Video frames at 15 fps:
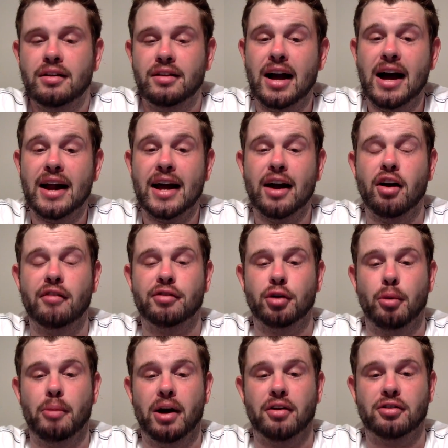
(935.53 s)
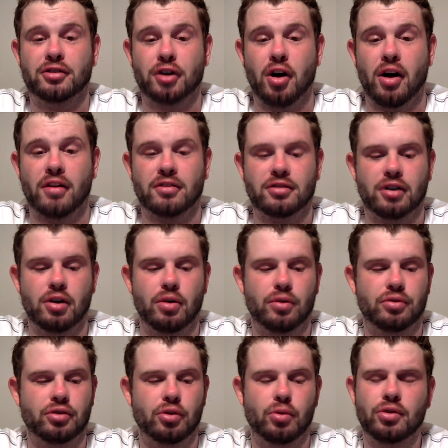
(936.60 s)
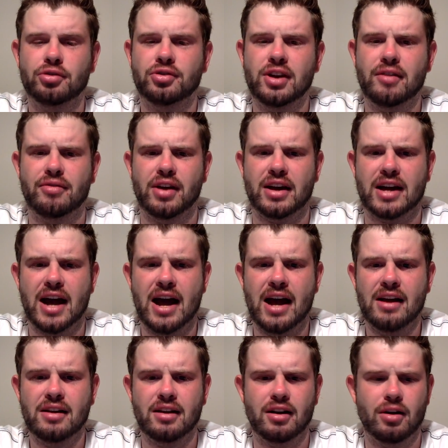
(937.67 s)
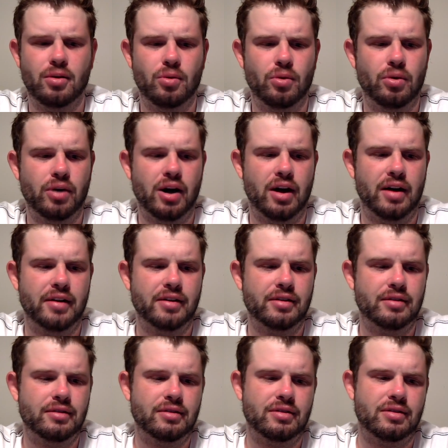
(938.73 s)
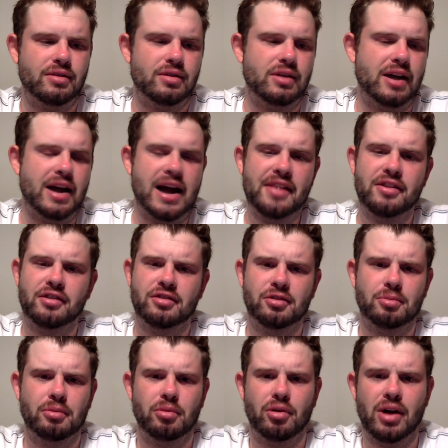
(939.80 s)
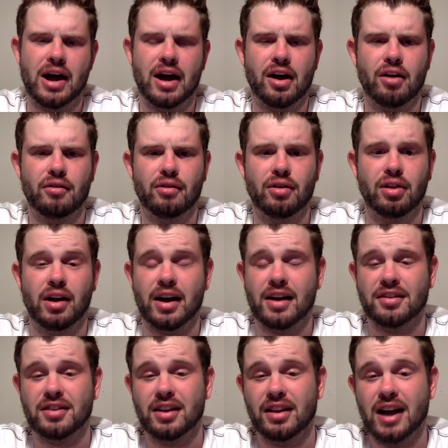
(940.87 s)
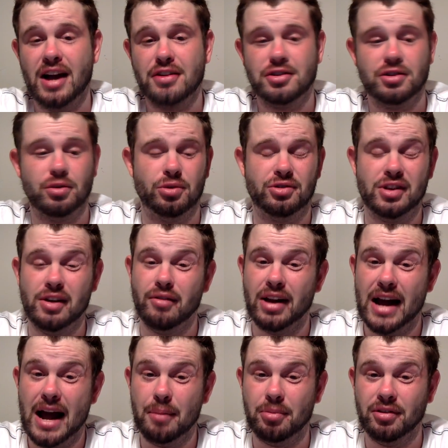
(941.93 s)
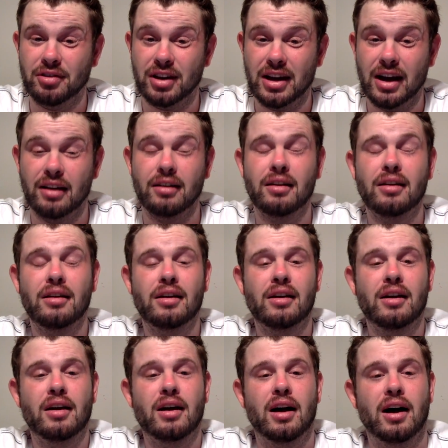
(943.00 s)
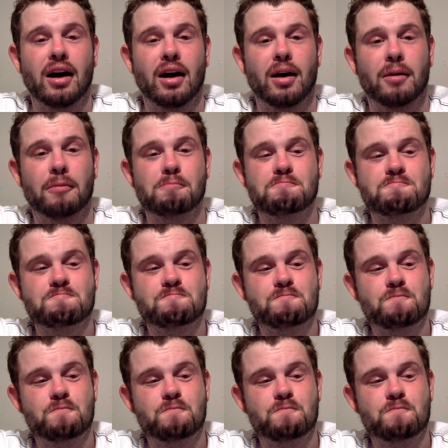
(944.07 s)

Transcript: they got to get off to a better start. So, so we'll see if they can. You know, uh, they had the Super Bowl hangover, like I said last year. We'll see if it happens again. Um,